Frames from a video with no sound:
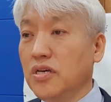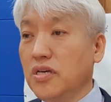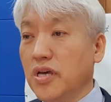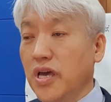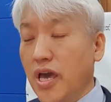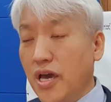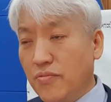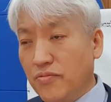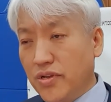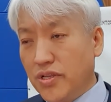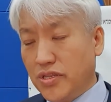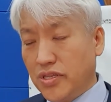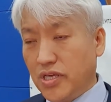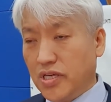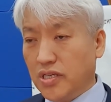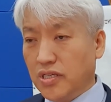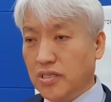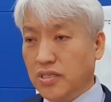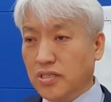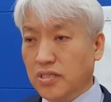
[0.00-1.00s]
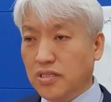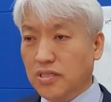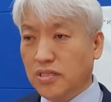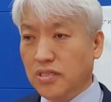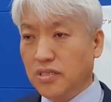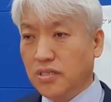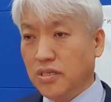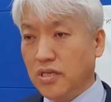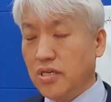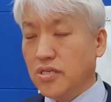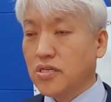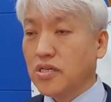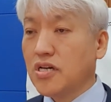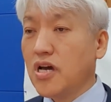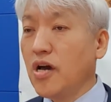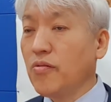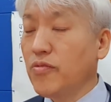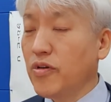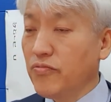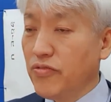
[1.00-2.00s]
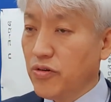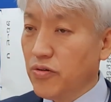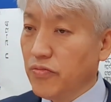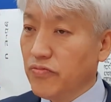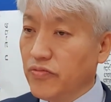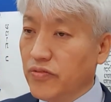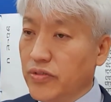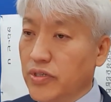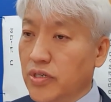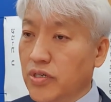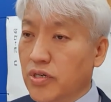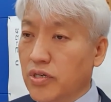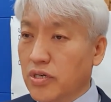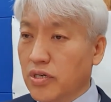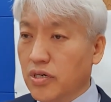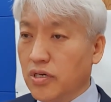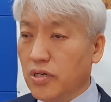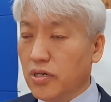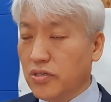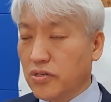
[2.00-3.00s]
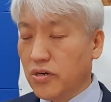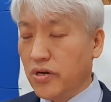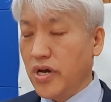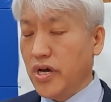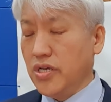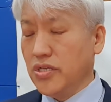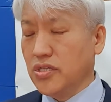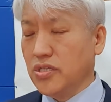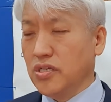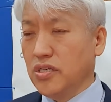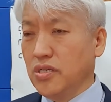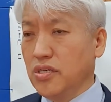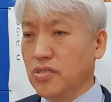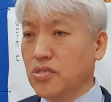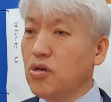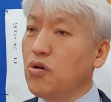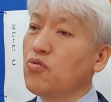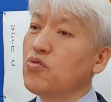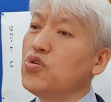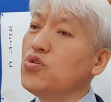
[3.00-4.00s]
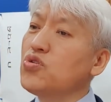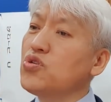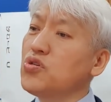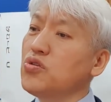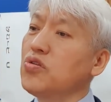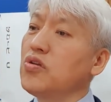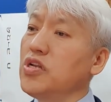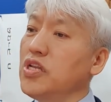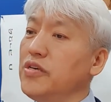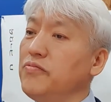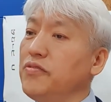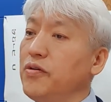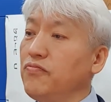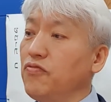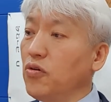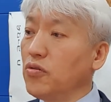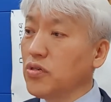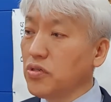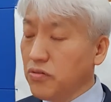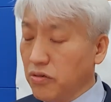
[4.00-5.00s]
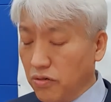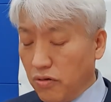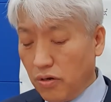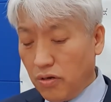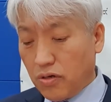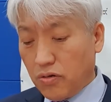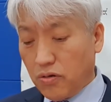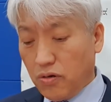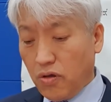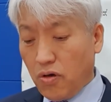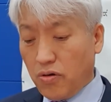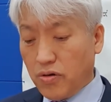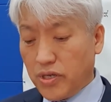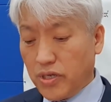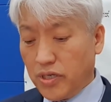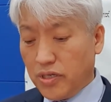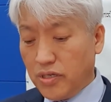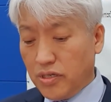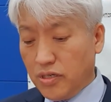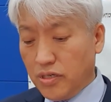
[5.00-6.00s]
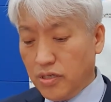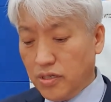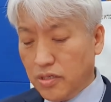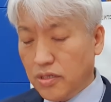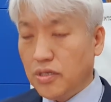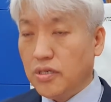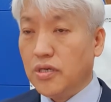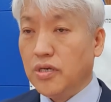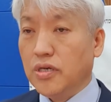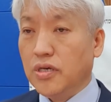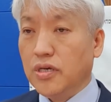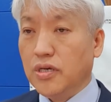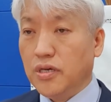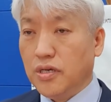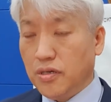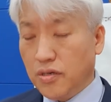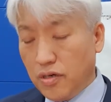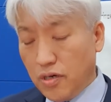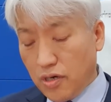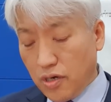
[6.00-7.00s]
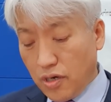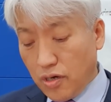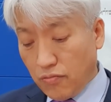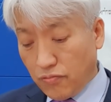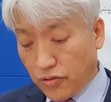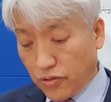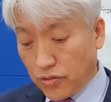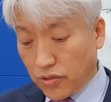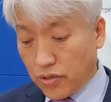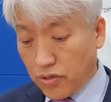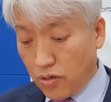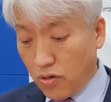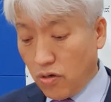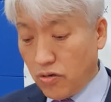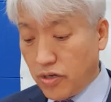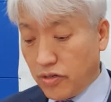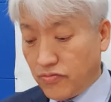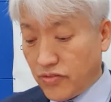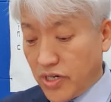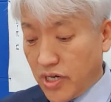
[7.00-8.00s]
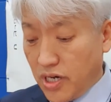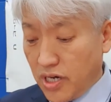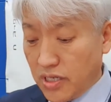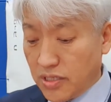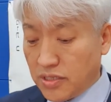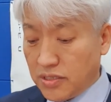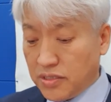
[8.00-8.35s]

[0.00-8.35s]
everything is coming from Christ. So you should live for the glory, for the glory of God.